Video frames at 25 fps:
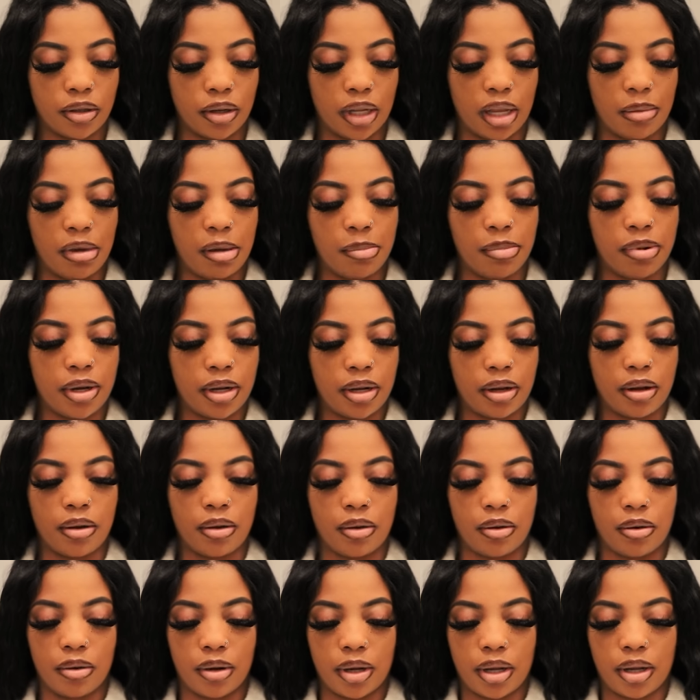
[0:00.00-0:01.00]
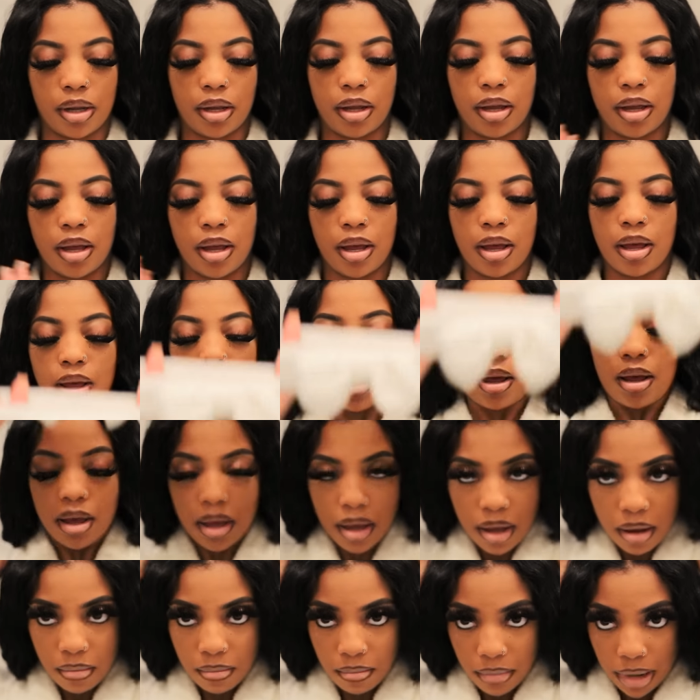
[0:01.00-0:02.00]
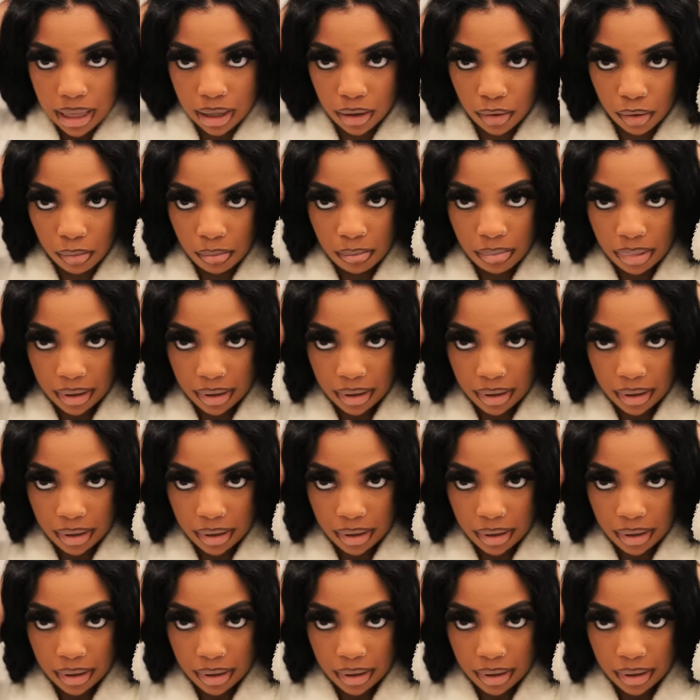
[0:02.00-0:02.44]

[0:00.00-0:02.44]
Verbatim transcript: So let me put on my little